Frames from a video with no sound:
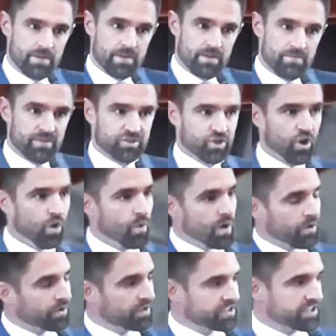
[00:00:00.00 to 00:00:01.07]
Miz
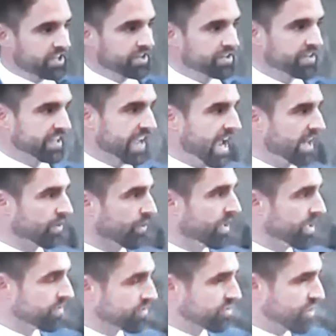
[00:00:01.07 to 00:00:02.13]
Culwell is here in the gallery,
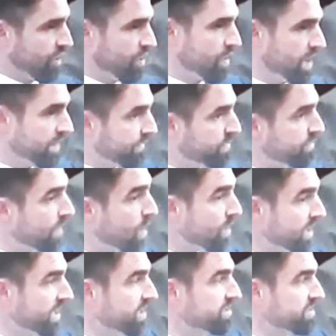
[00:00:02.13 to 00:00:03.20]
and so if you vote
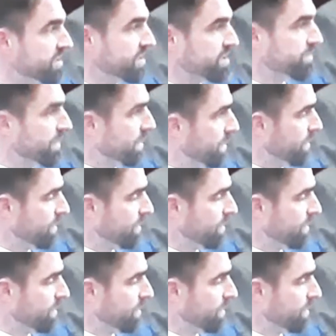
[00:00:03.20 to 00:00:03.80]
against this bill,